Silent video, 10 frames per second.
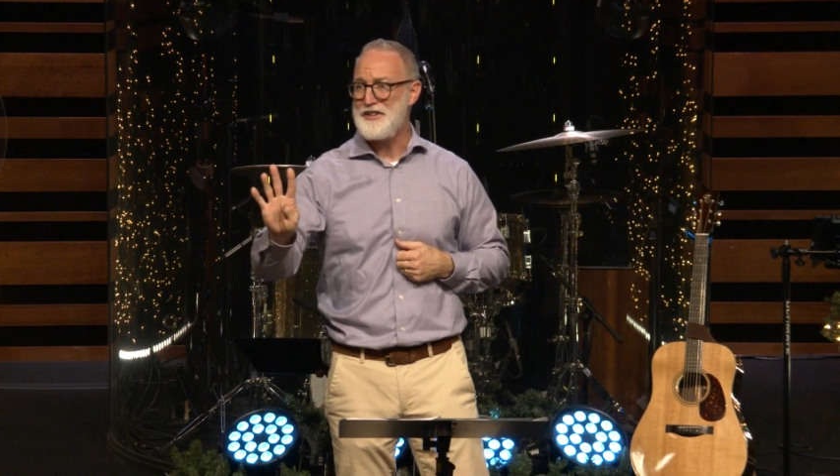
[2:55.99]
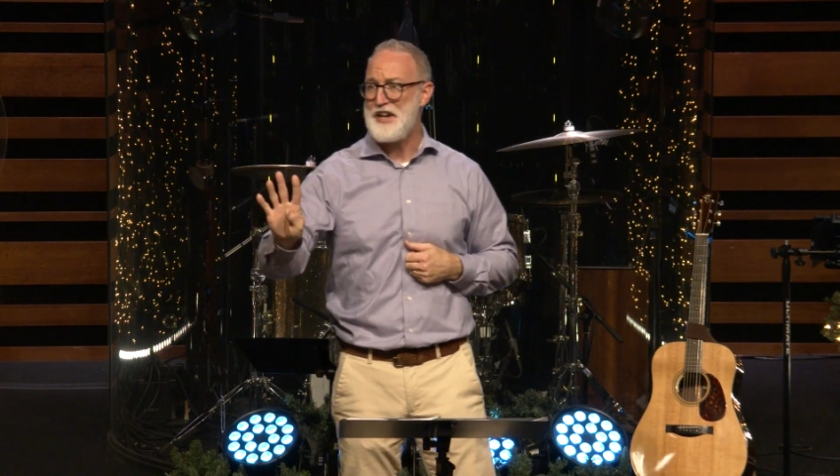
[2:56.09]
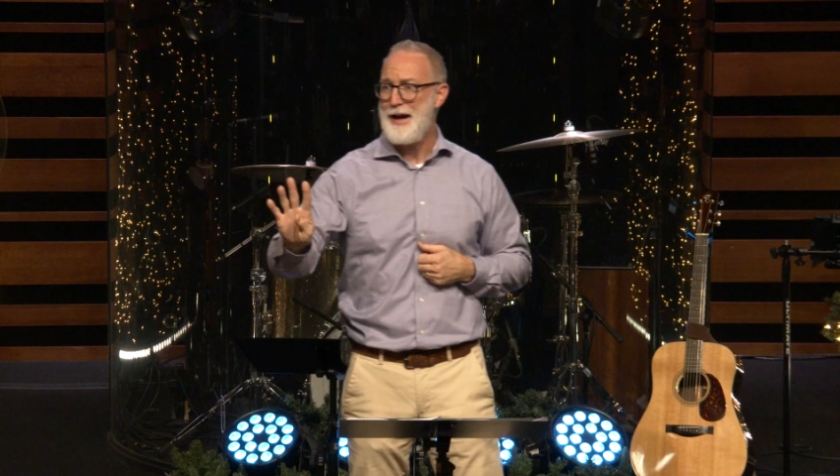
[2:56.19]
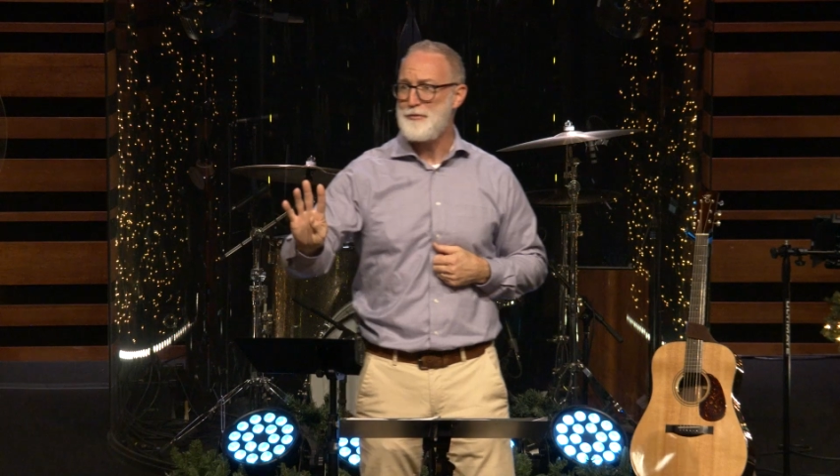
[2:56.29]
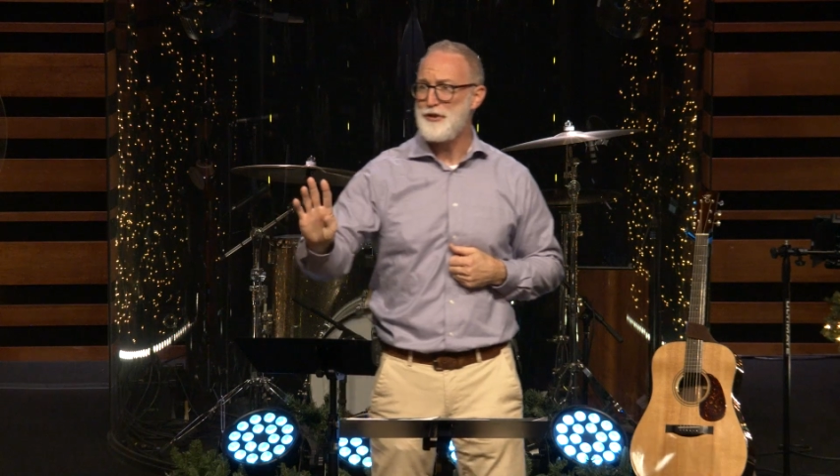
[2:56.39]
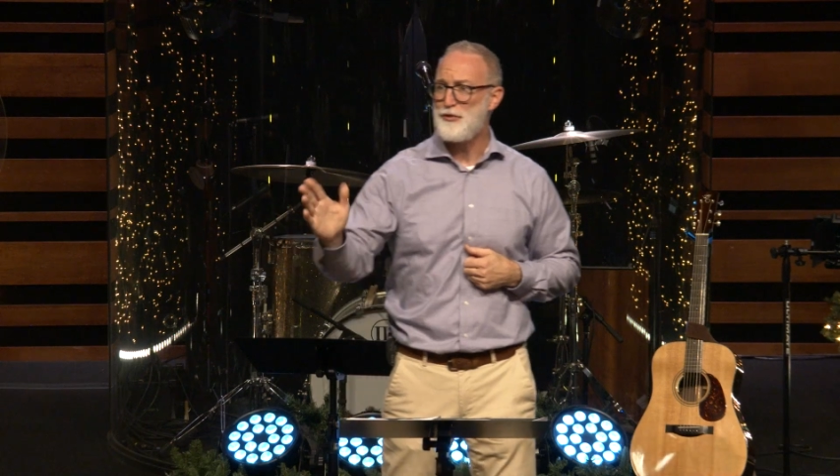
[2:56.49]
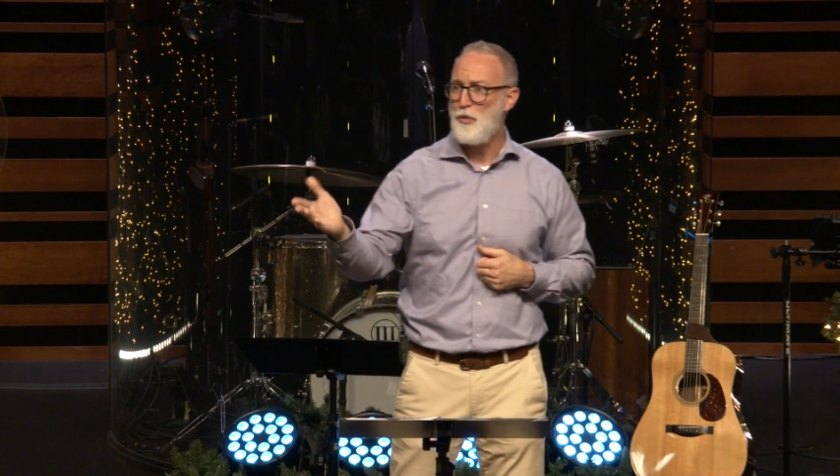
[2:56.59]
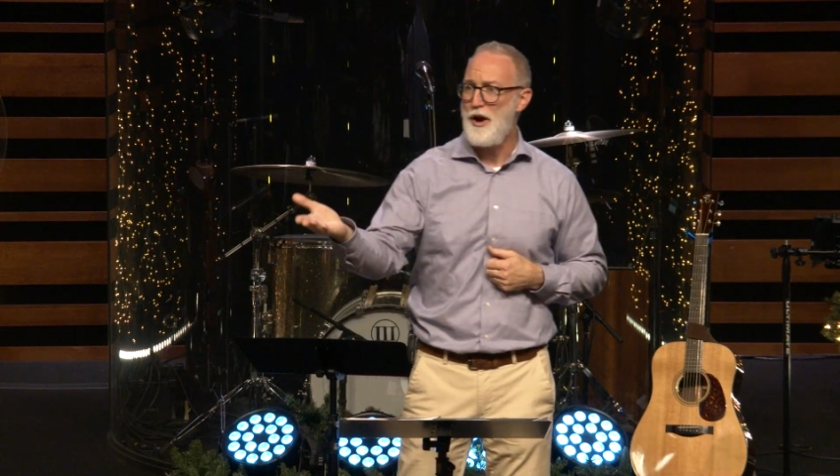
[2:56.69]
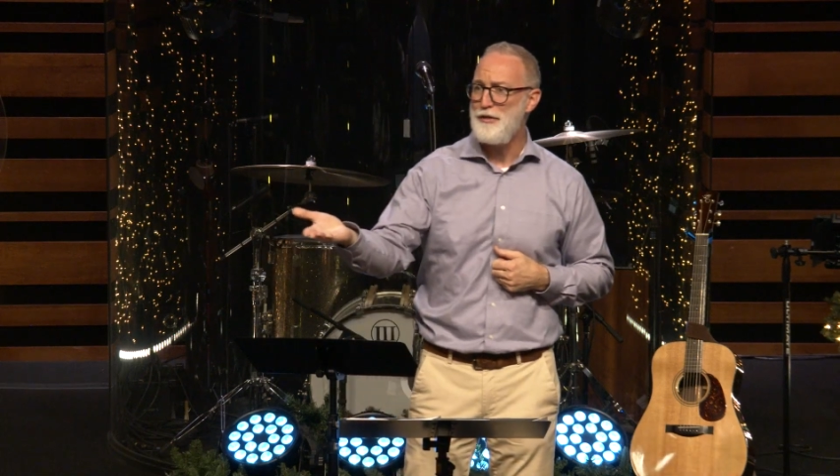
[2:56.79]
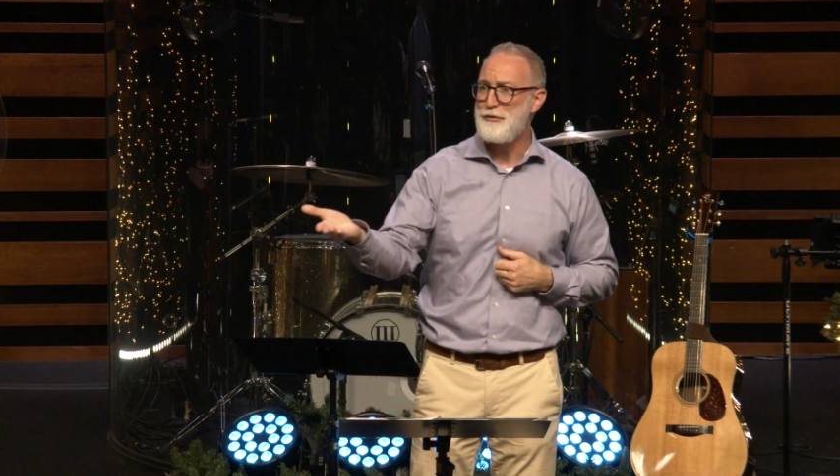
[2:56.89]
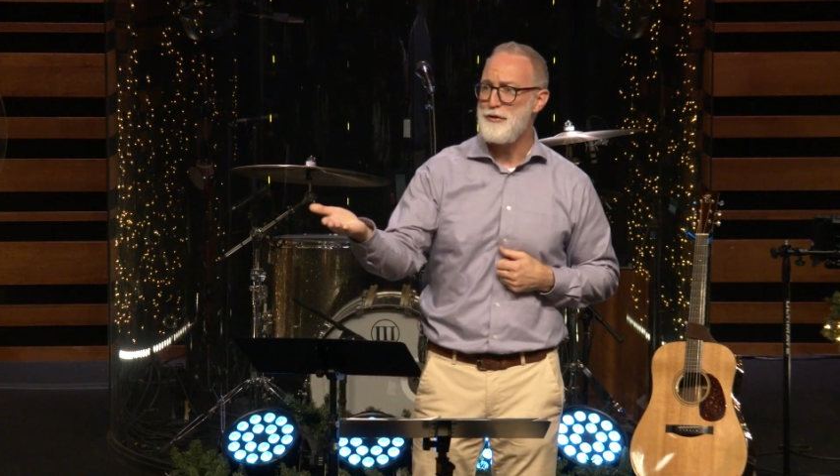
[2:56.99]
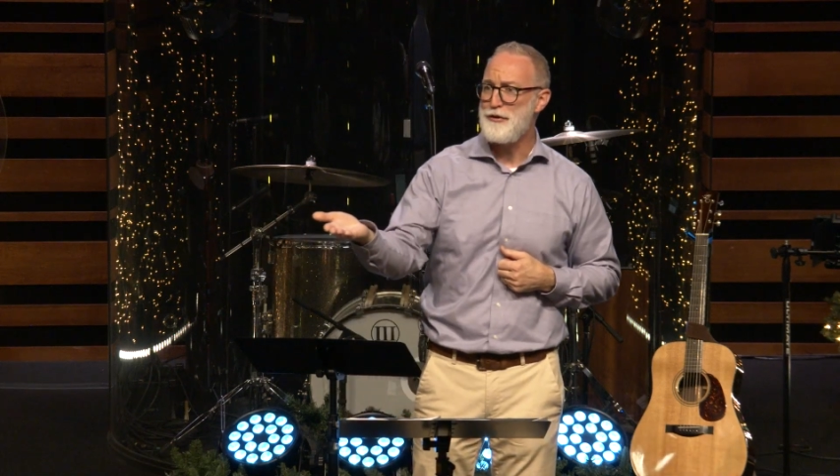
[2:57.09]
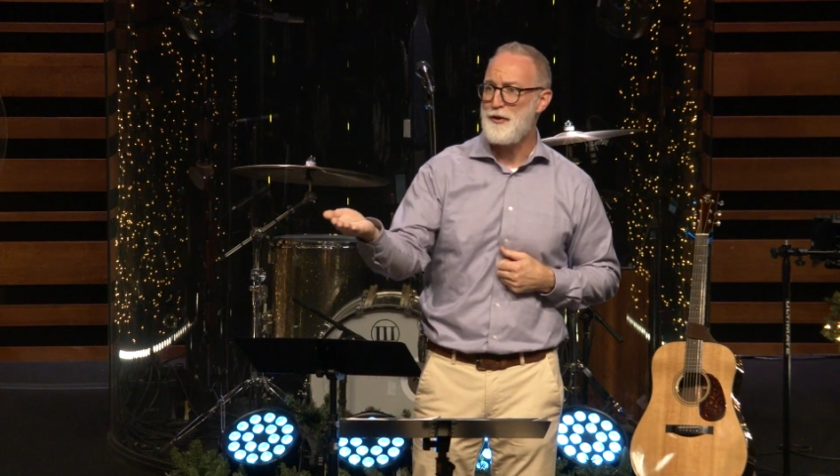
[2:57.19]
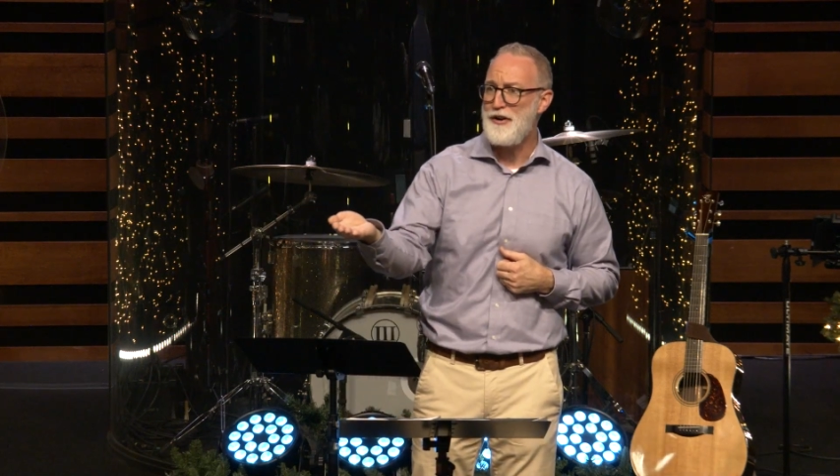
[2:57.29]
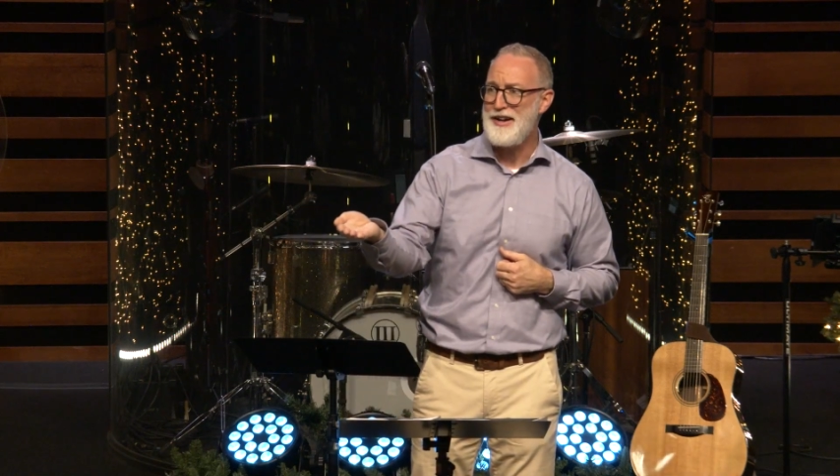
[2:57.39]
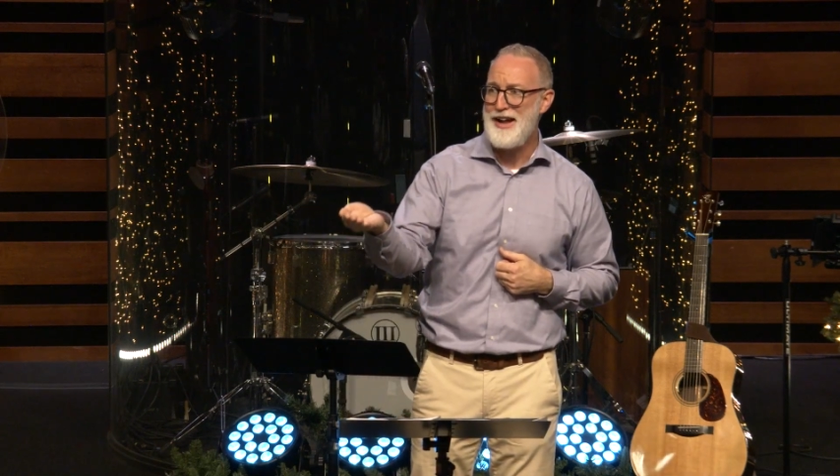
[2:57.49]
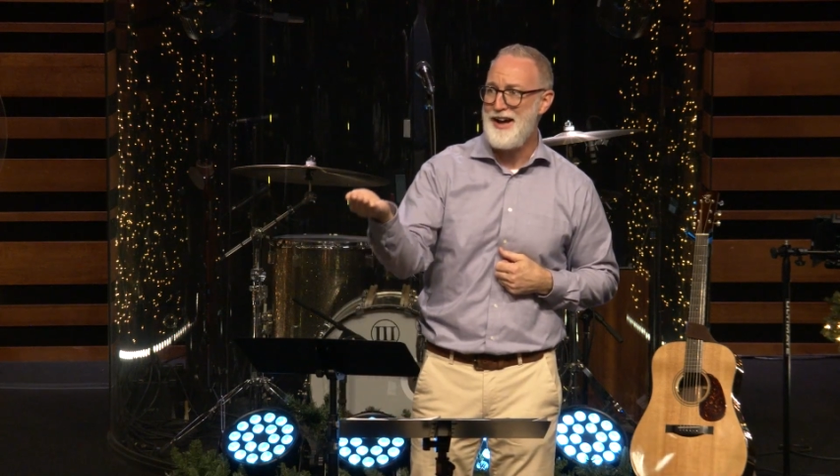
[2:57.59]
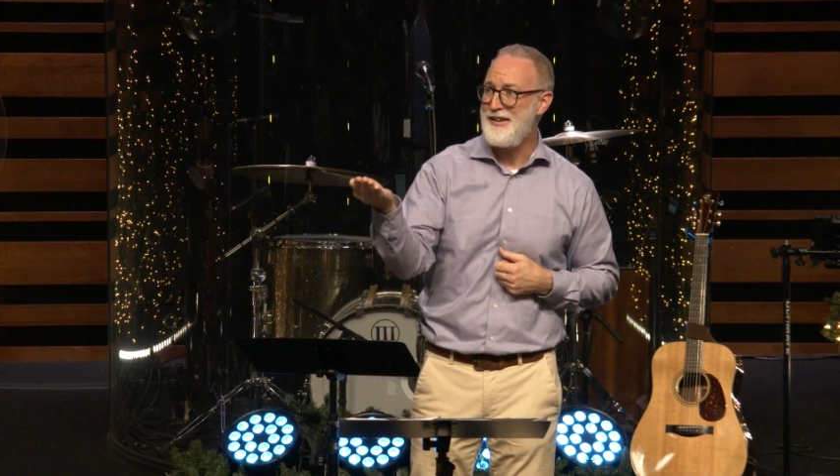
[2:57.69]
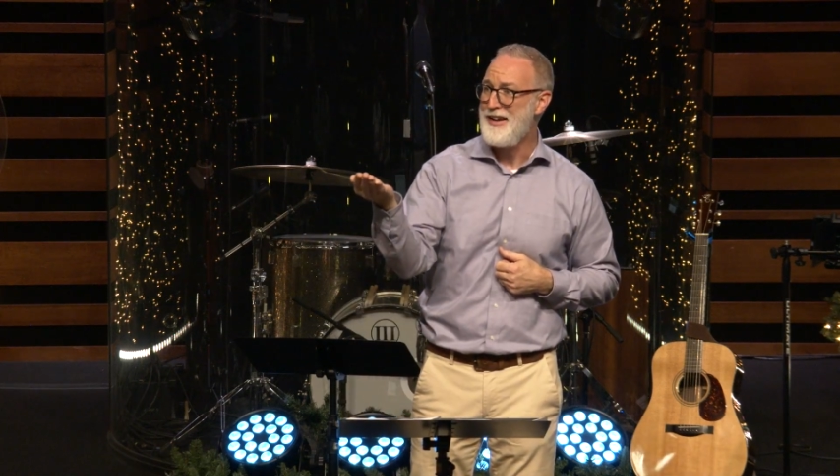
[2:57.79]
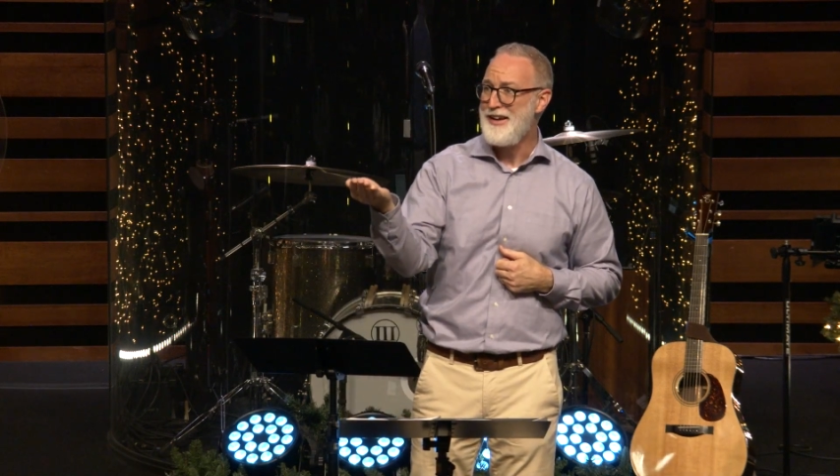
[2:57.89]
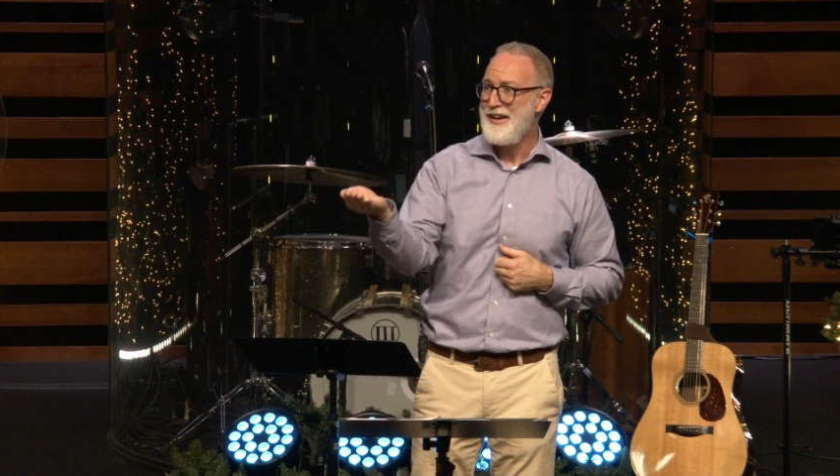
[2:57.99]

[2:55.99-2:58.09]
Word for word: chapters 1 through 39,